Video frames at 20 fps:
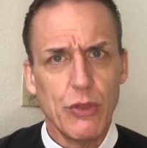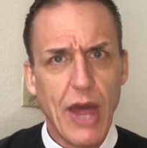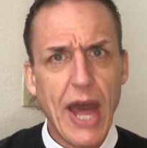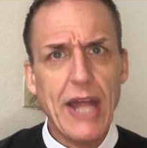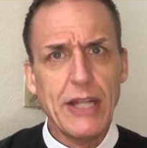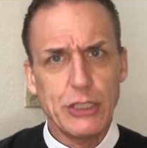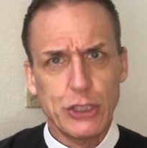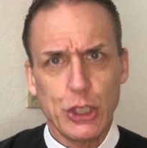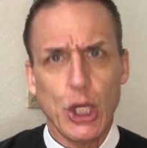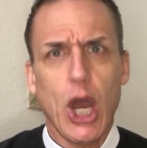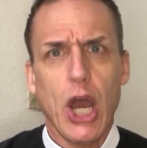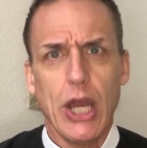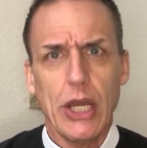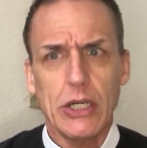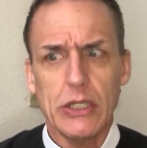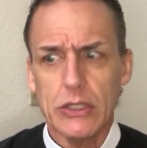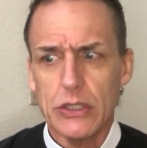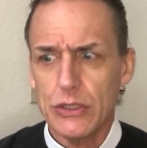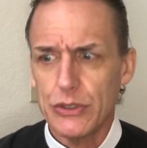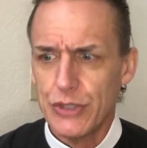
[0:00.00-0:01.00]
that
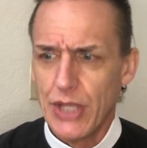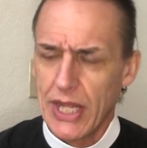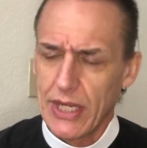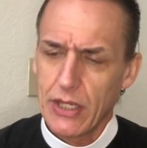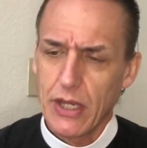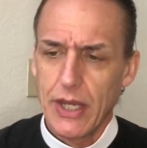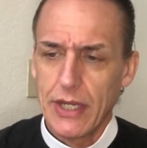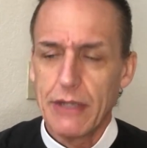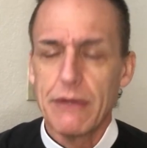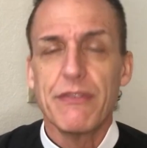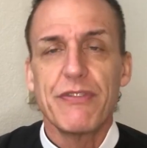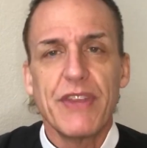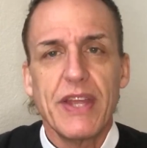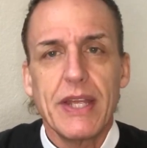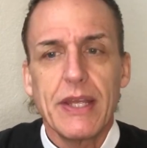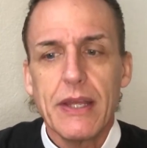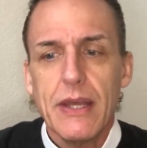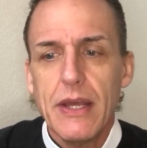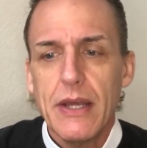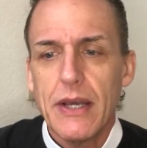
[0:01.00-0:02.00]
child, that kind of
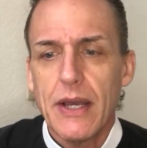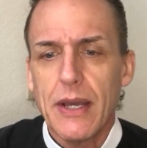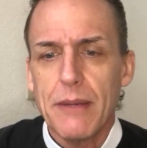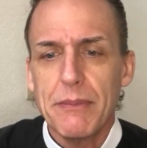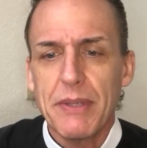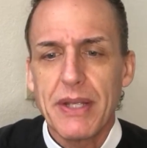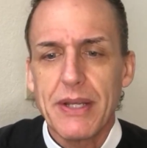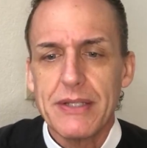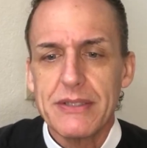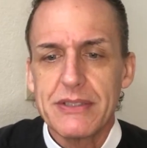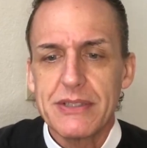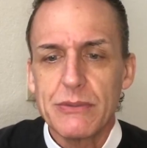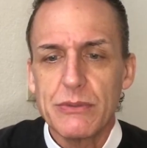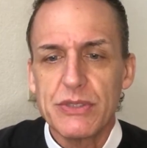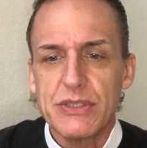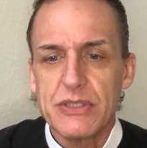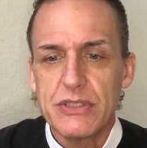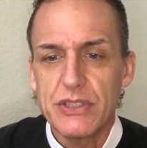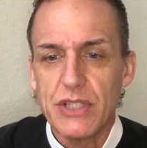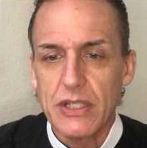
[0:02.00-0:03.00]
thing, uh, because it
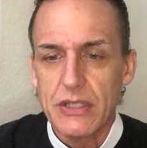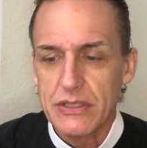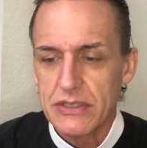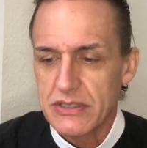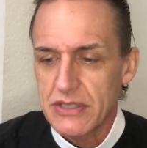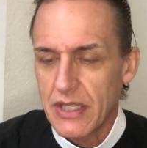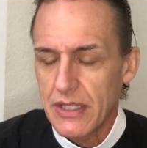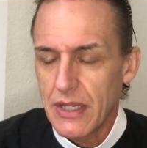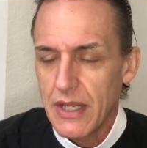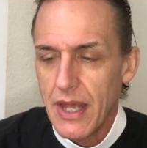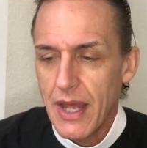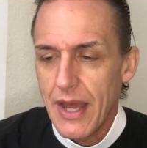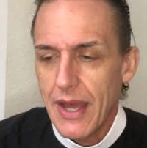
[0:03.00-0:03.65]
was his youngest son.